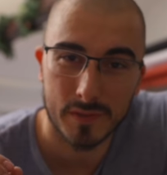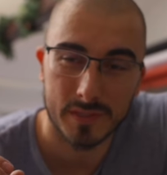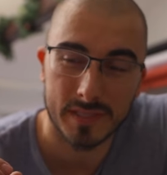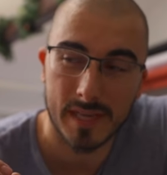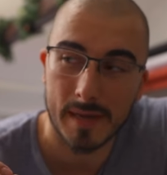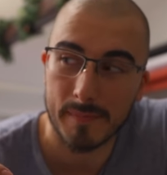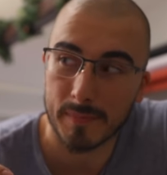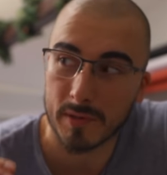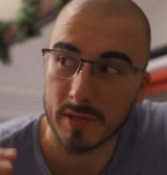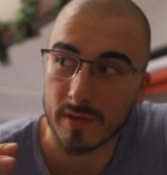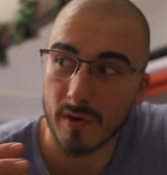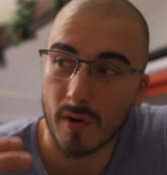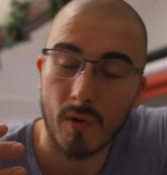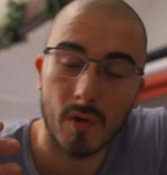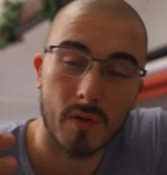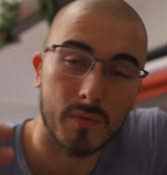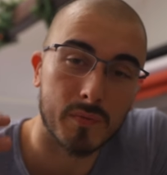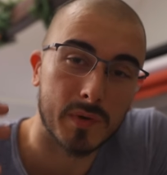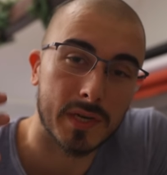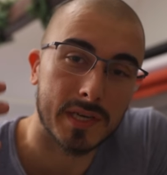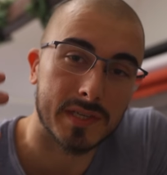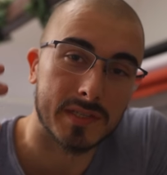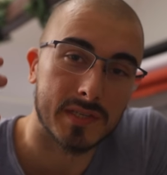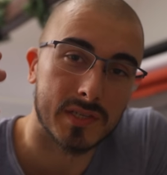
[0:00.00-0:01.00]
example,
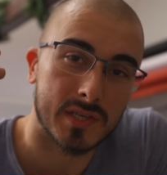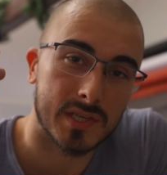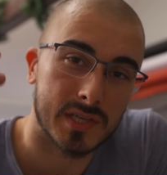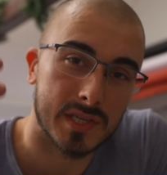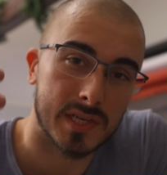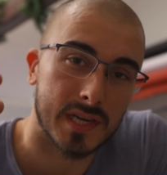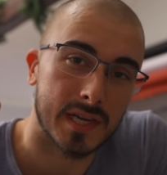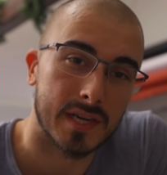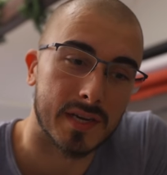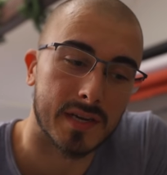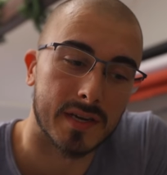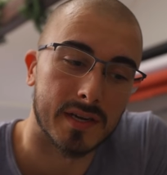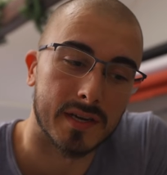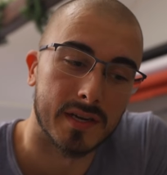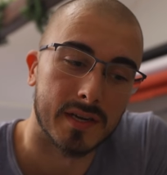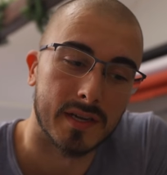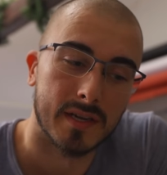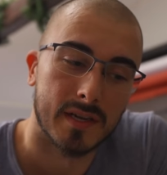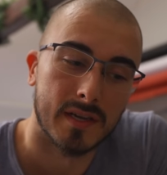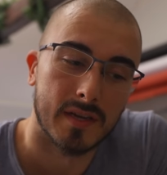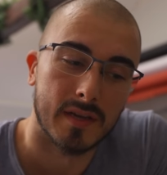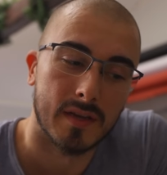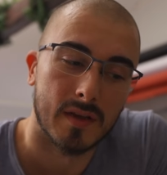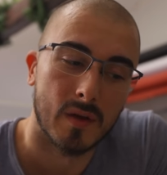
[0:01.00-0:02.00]
always share
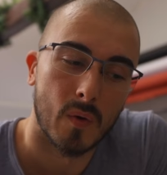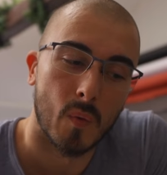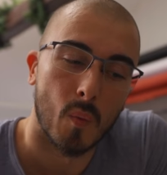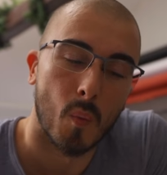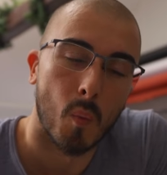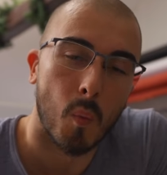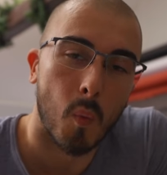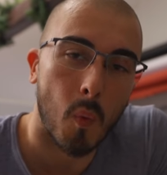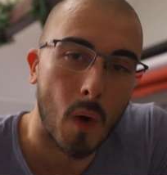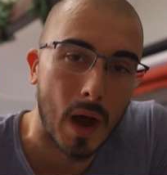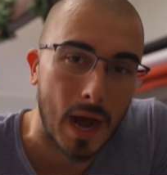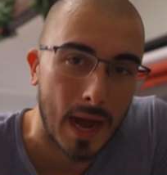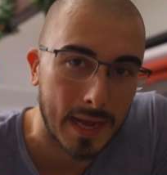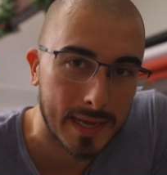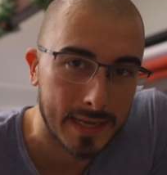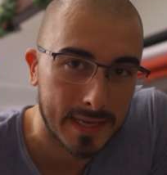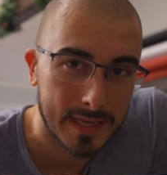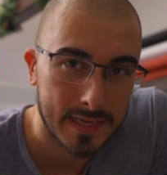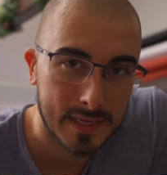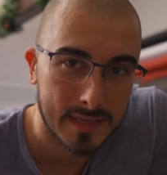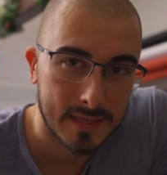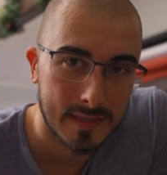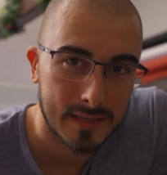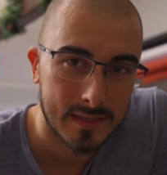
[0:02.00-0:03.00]

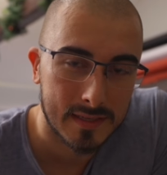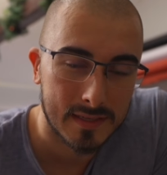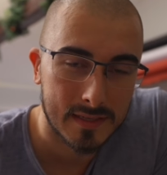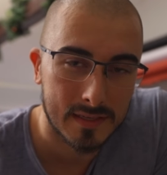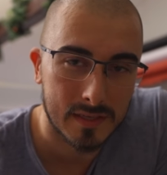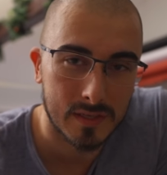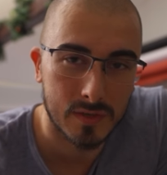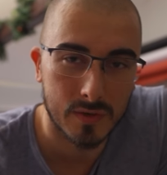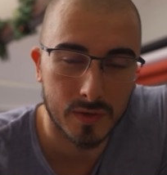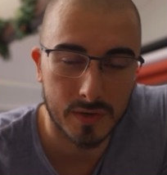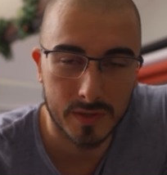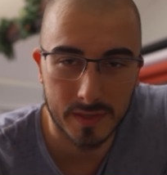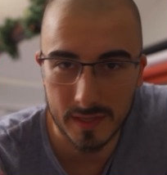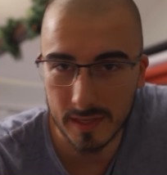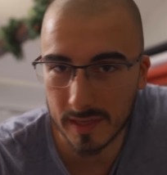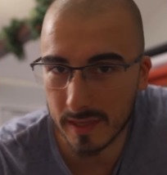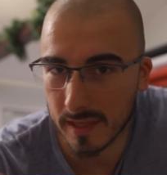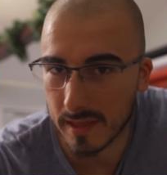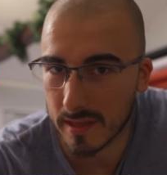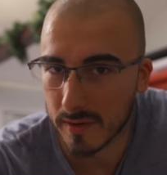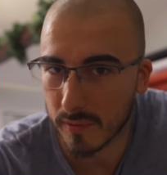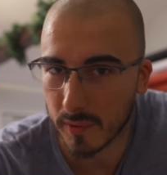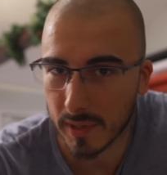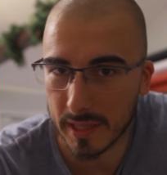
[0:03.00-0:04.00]
why you're
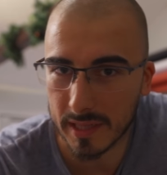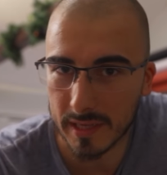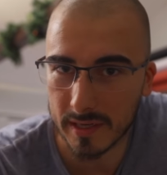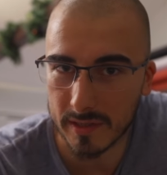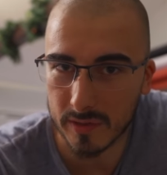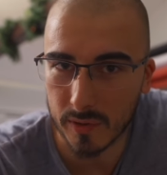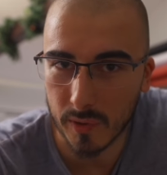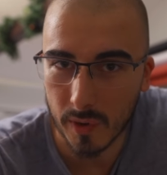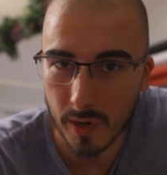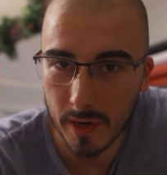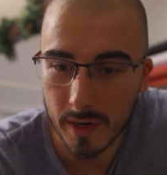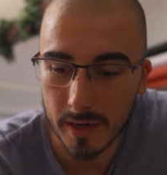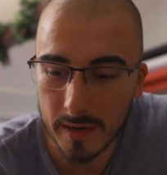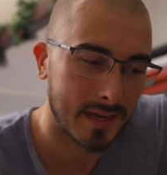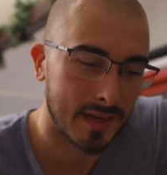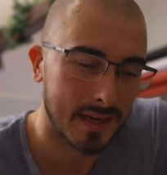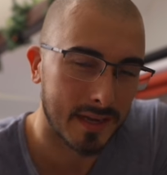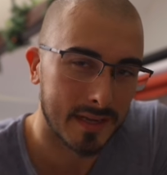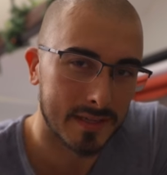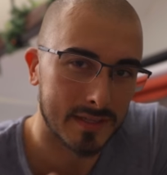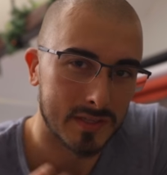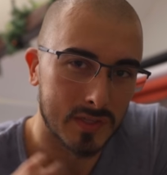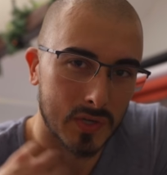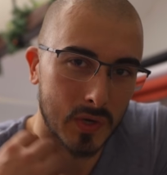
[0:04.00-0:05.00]
thinking the way that you are
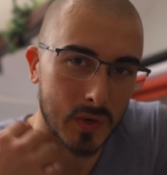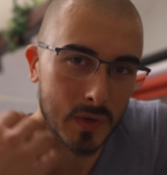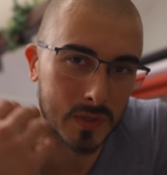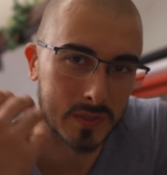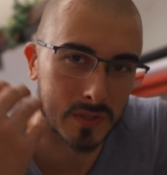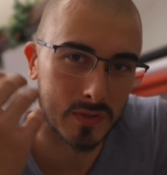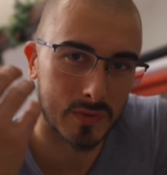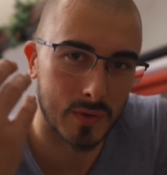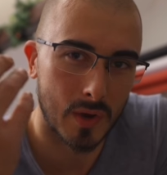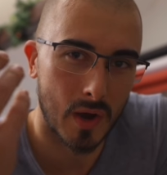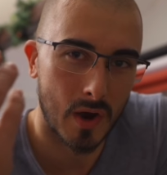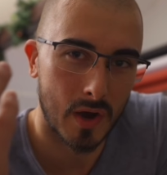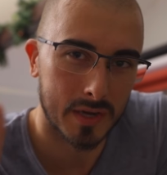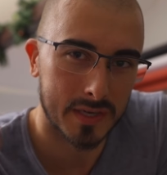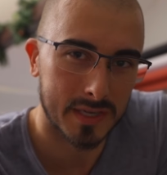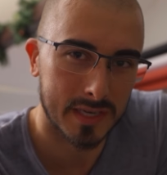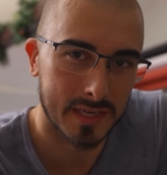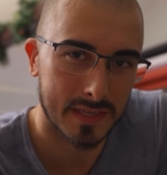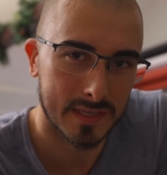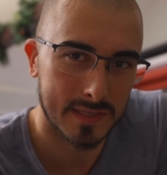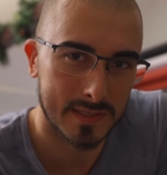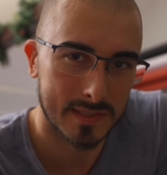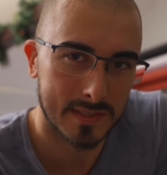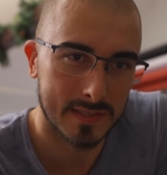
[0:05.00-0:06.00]
and talk to the
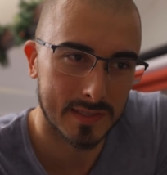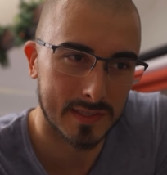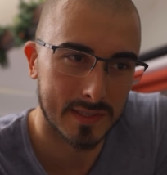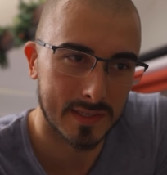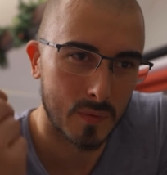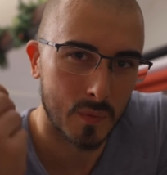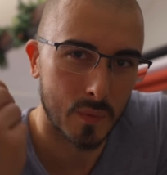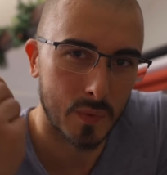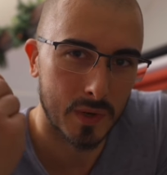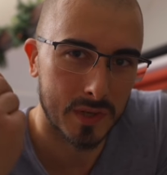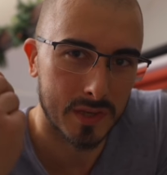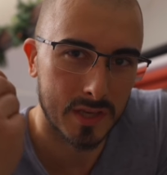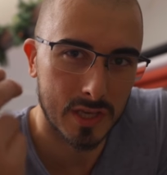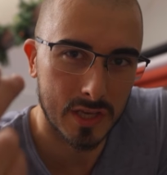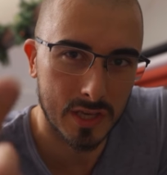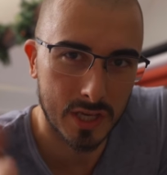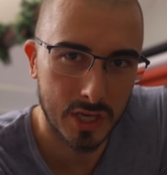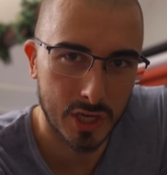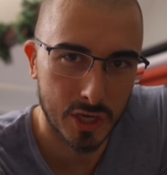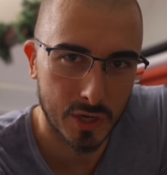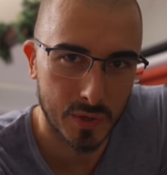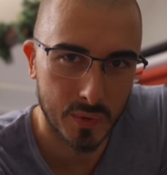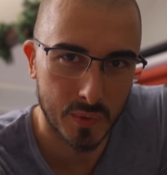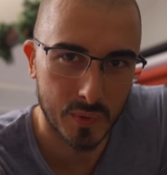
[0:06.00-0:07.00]
audience with a
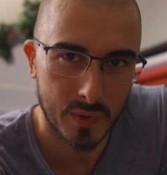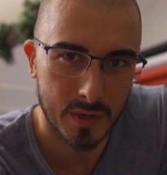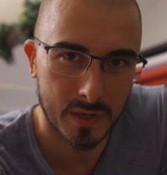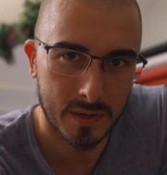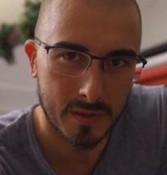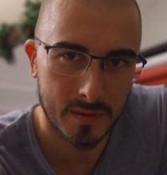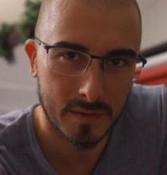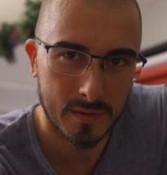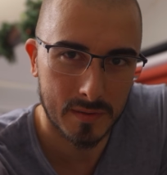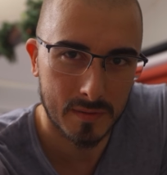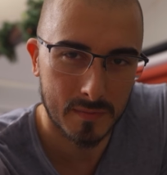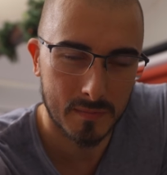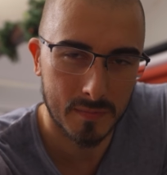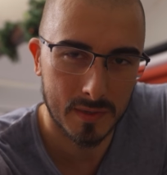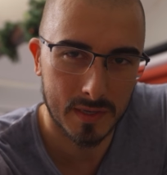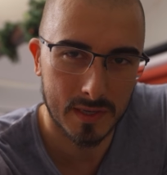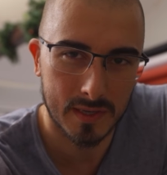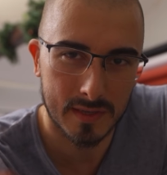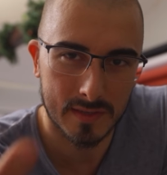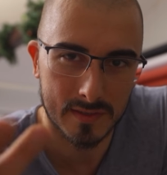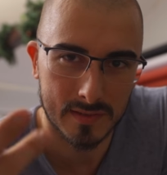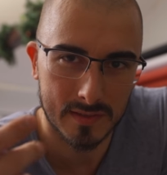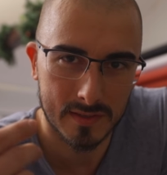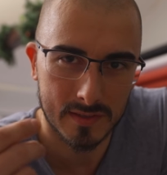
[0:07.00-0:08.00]
you,
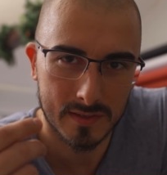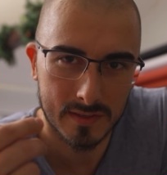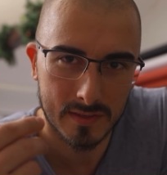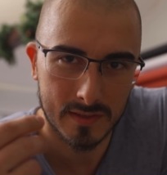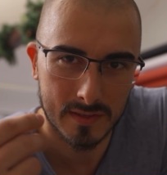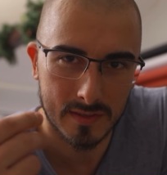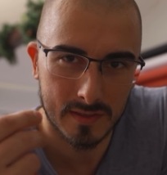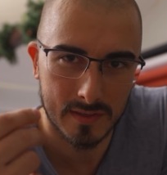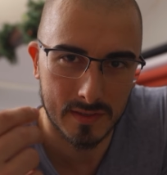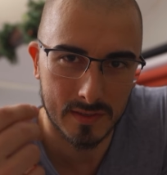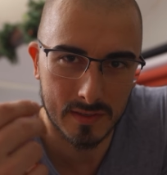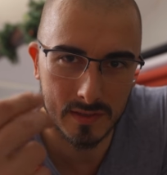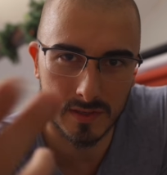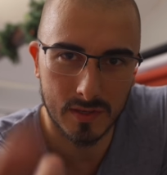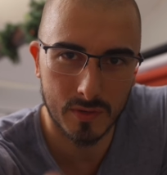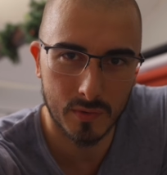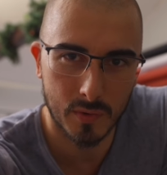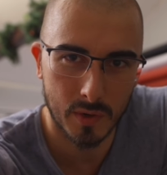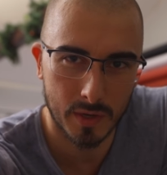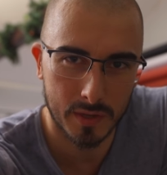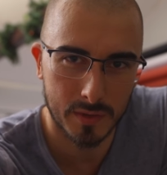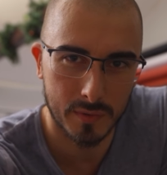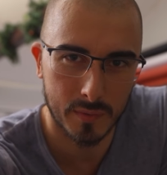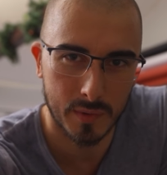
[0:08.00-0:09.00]
because
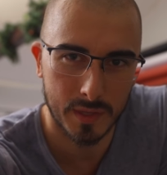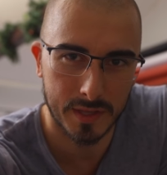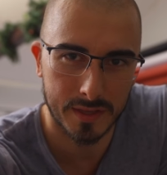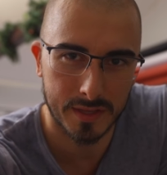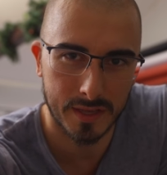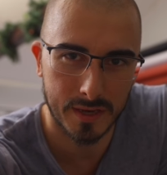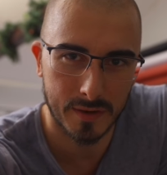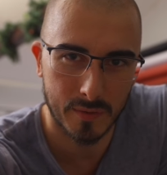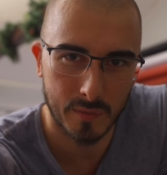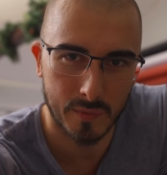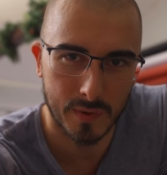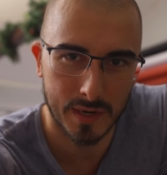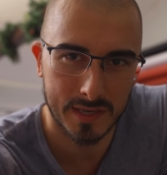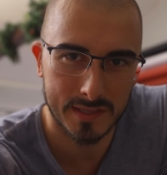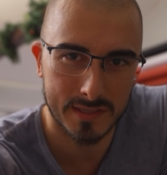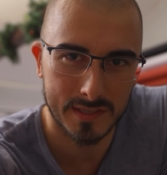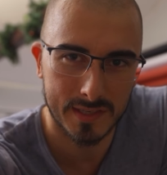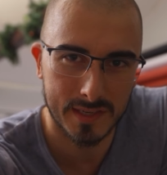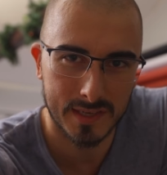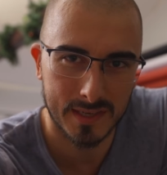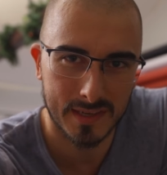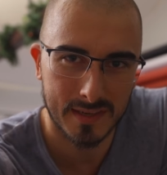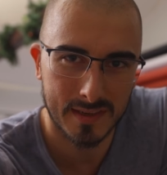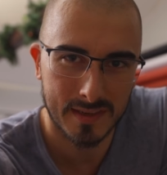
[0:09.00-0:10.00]
you are the one that are
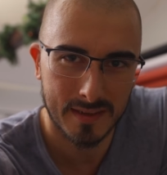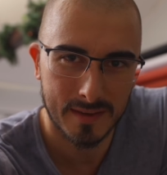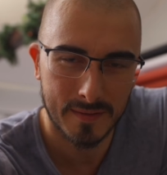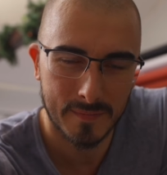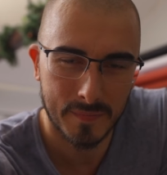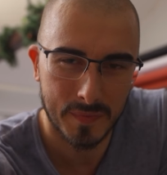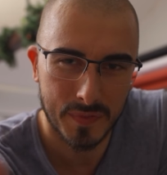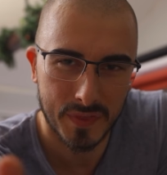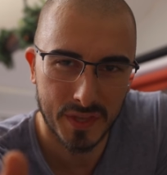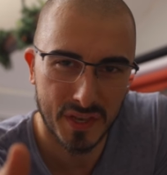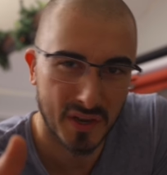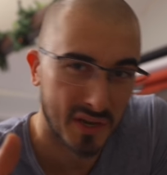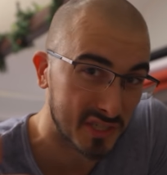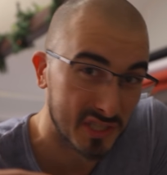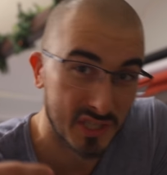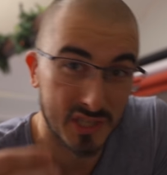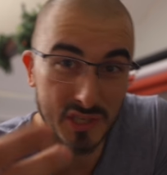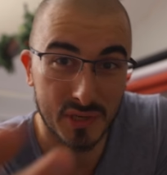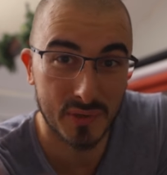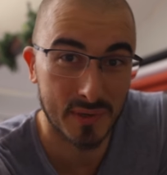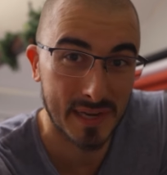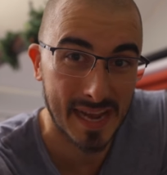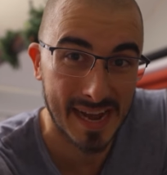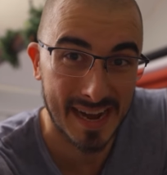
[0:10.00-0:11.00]
watching, not
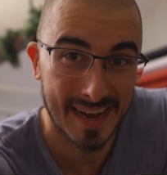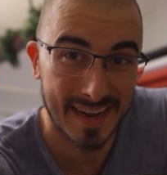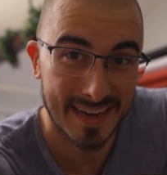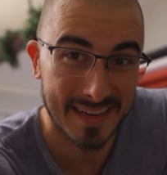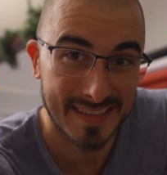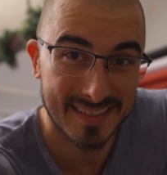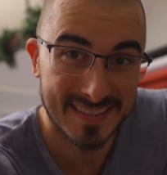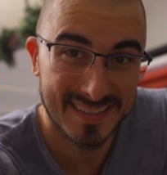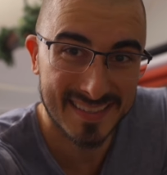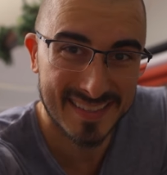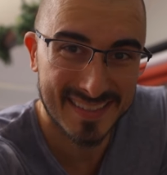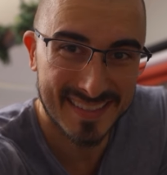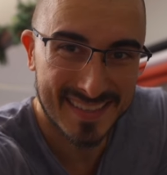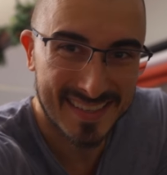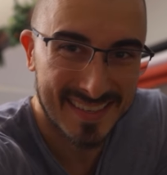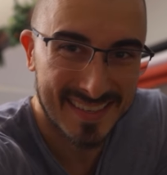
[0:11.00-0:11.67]
you guys.